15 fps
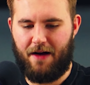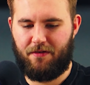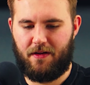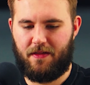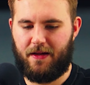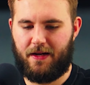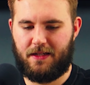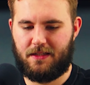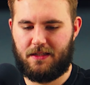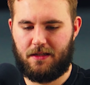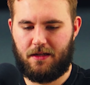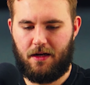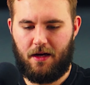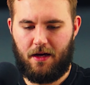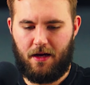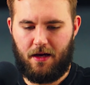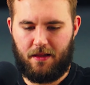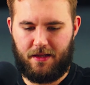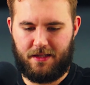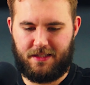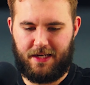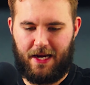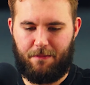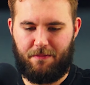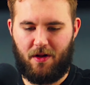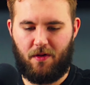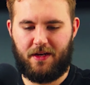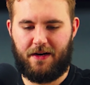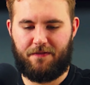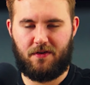everything is the same. The
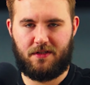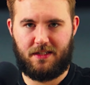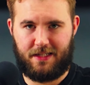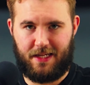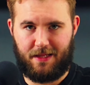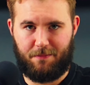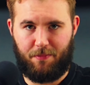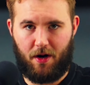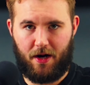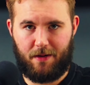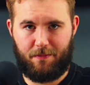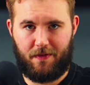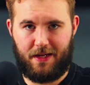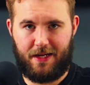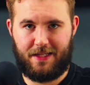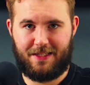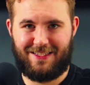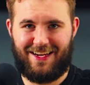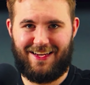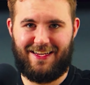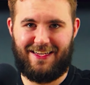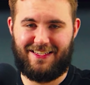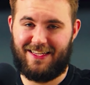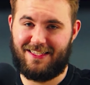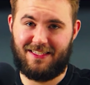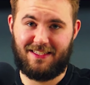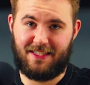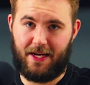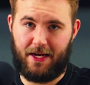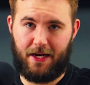only difference is at the bottom on the inside, it
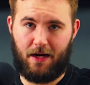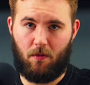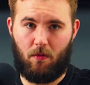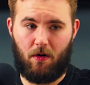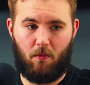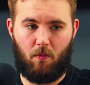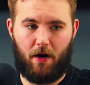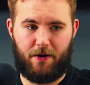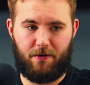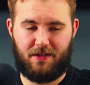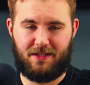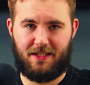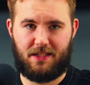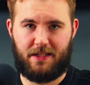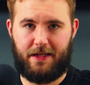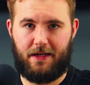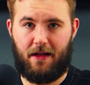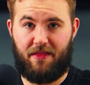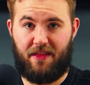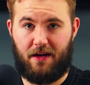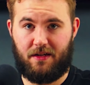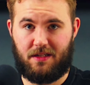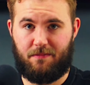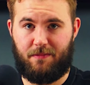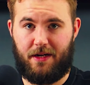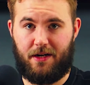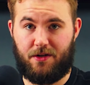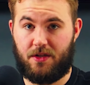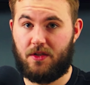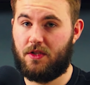doesn't say water resistant 1,000
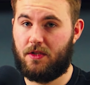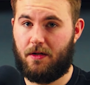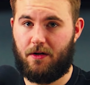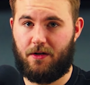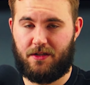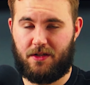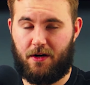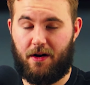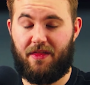meters, or sorry,